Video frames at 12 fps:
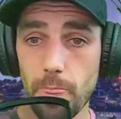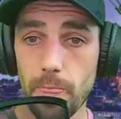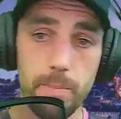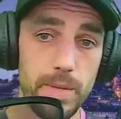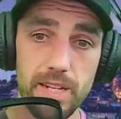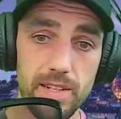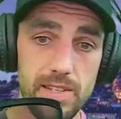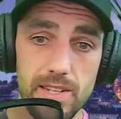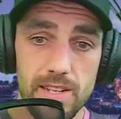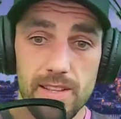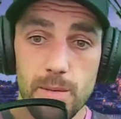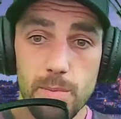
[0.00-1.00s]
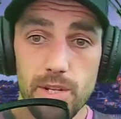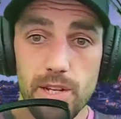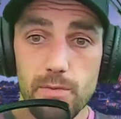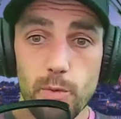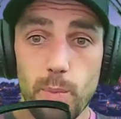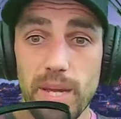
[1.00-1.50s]
because they, they buy it for
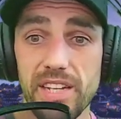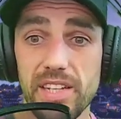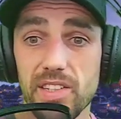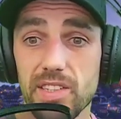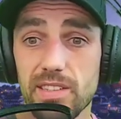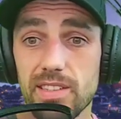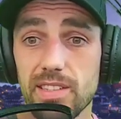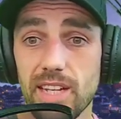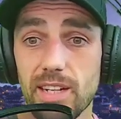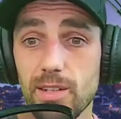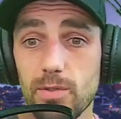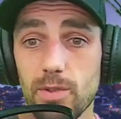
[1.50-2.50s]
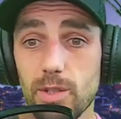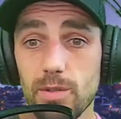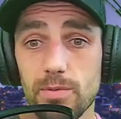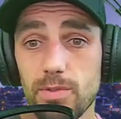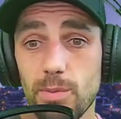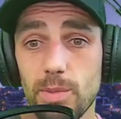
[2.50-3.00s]
pennies and sell it for,
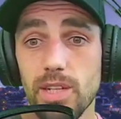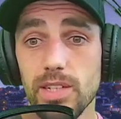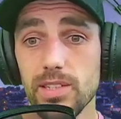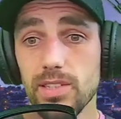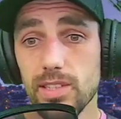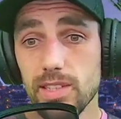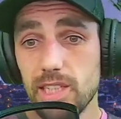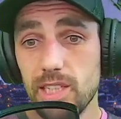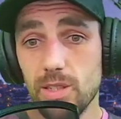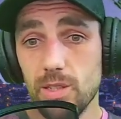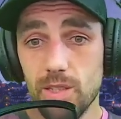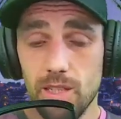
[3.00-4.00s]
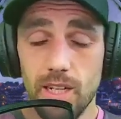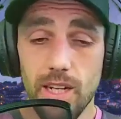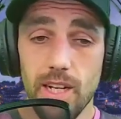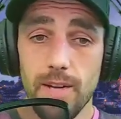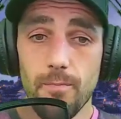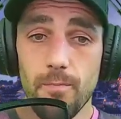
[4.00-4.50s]
for millions like you know
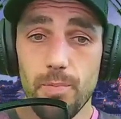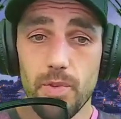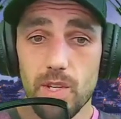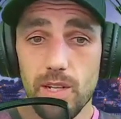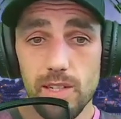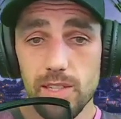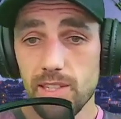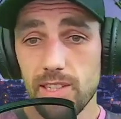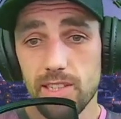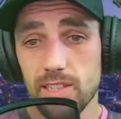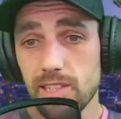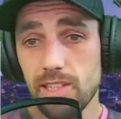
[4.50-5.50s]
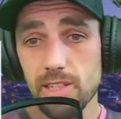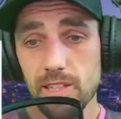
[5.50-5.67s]
it's, it's it's a